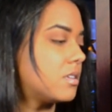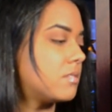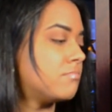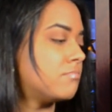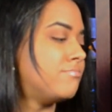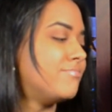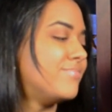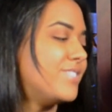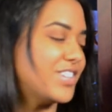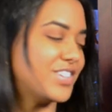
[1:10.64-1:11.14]

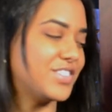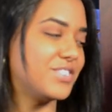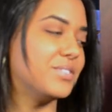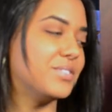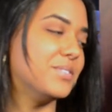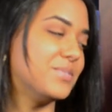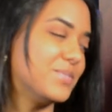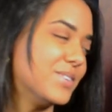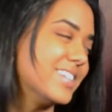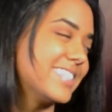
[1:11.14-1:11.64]
yeah,
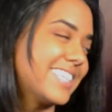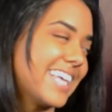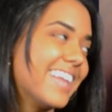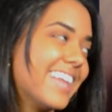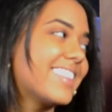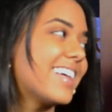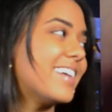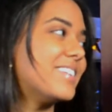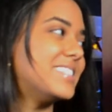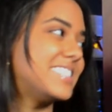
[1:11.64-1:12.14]

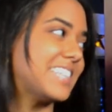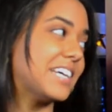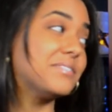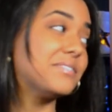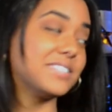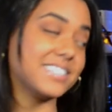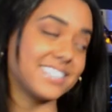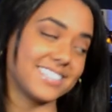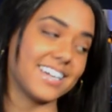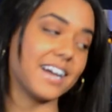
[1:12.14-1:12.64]
that would
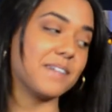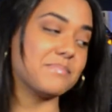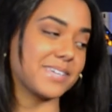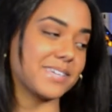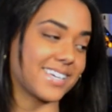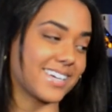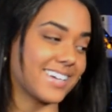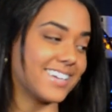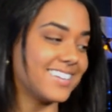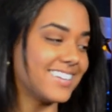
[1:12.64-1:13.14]
definitely not. I've seen
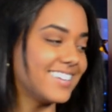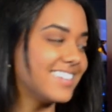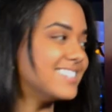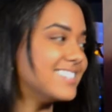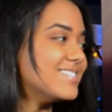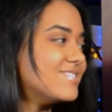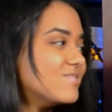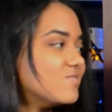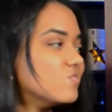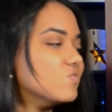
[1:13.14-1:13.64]
guys that
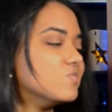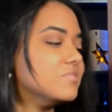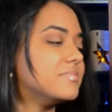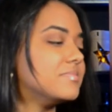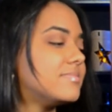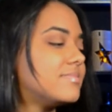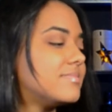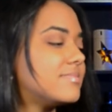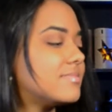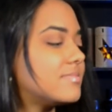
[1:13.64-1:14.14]
have
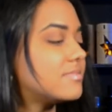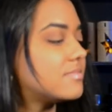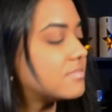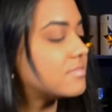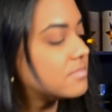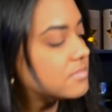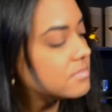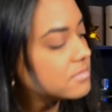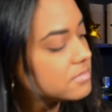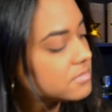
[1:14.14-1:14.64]
complained
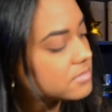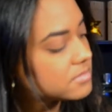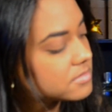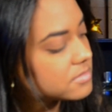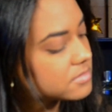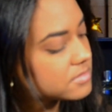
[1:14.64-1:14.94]
about it.